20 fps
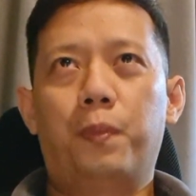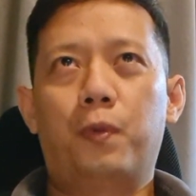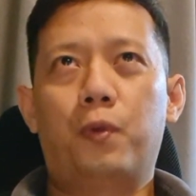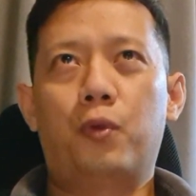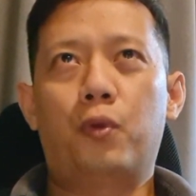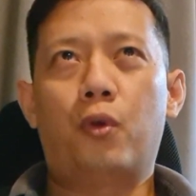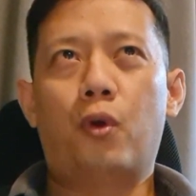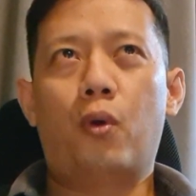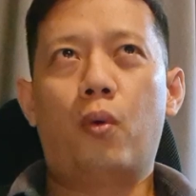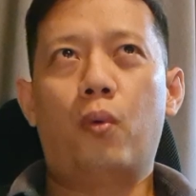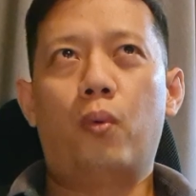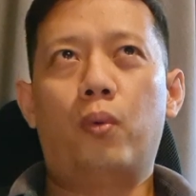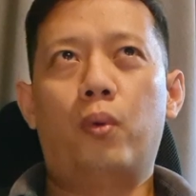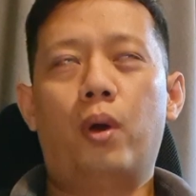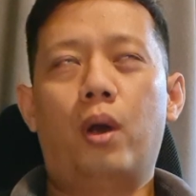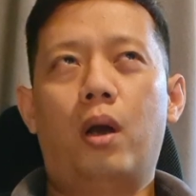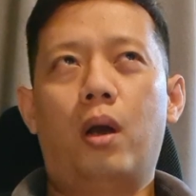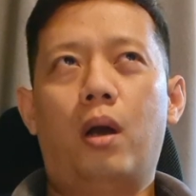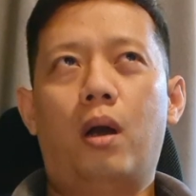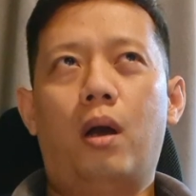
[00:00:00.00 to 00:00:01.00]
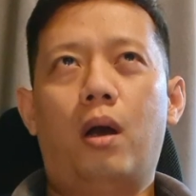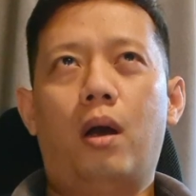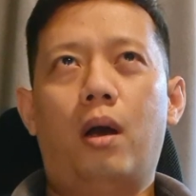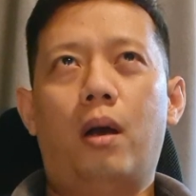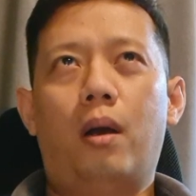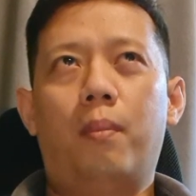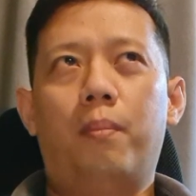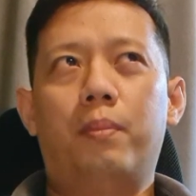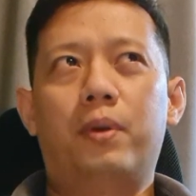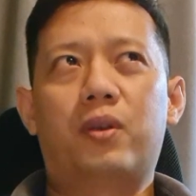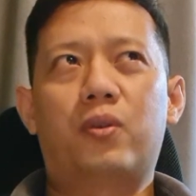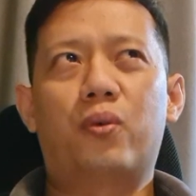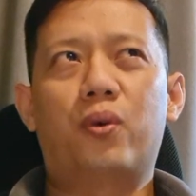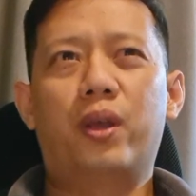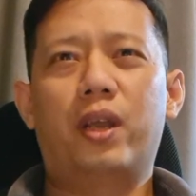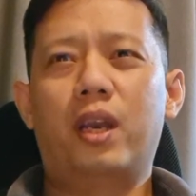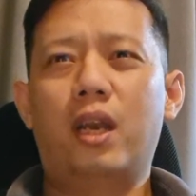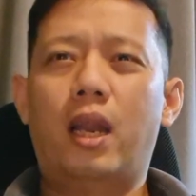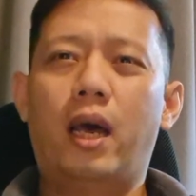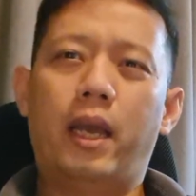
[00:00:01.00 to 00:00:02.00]
you know,
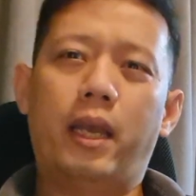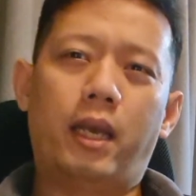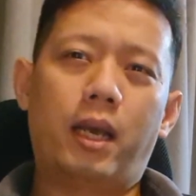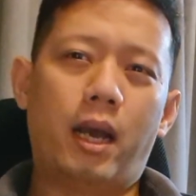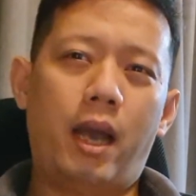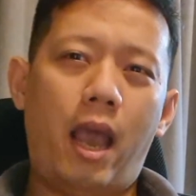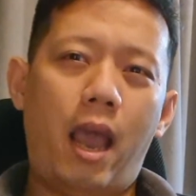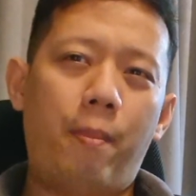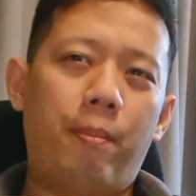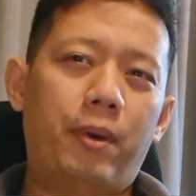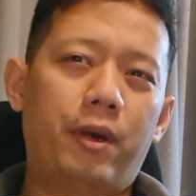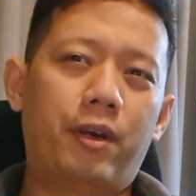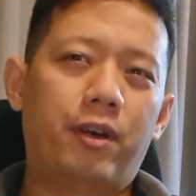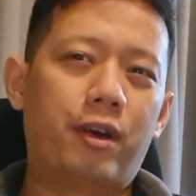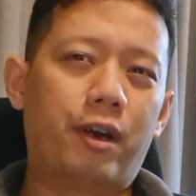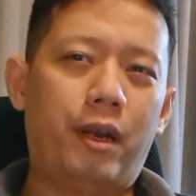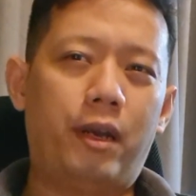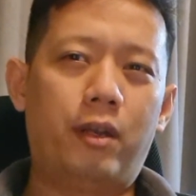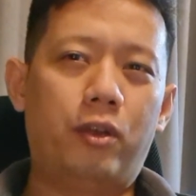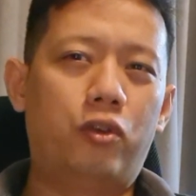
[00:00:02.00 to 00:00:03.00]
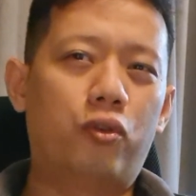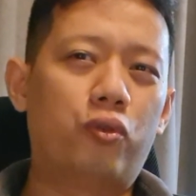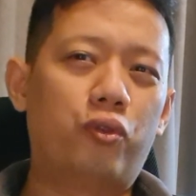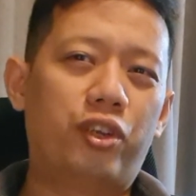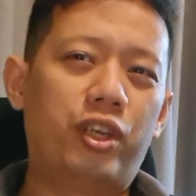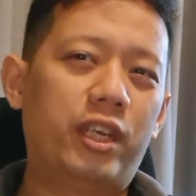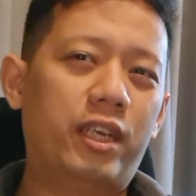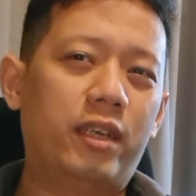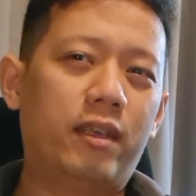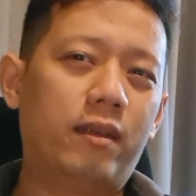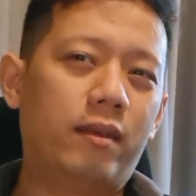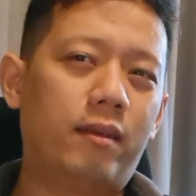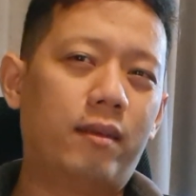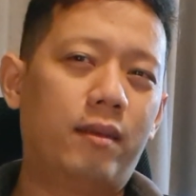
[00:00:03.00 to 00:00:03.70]
between like a hamburger and the sushi.